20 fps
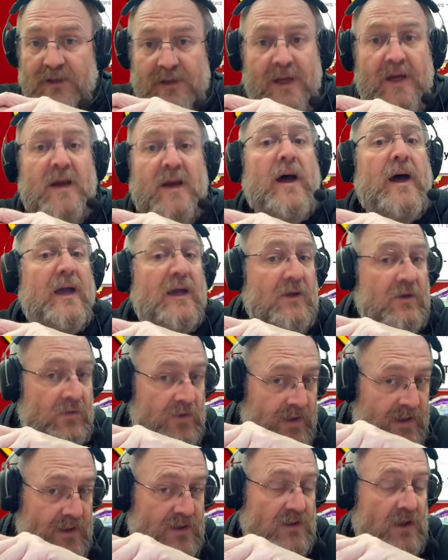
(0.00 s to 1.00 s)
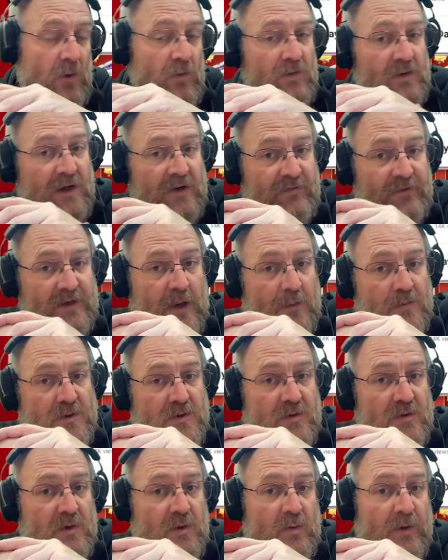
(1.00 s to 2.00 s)
then I agree, don't level up
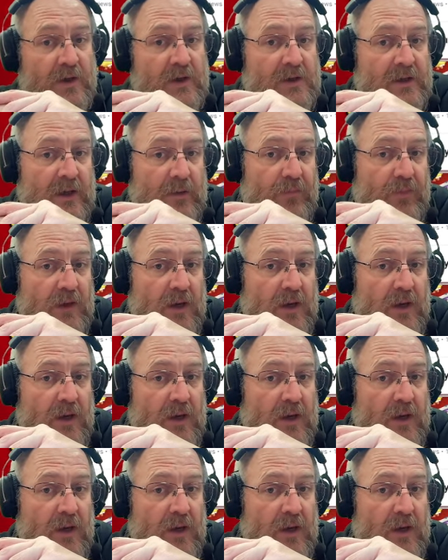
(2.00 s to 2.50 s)
too quickly,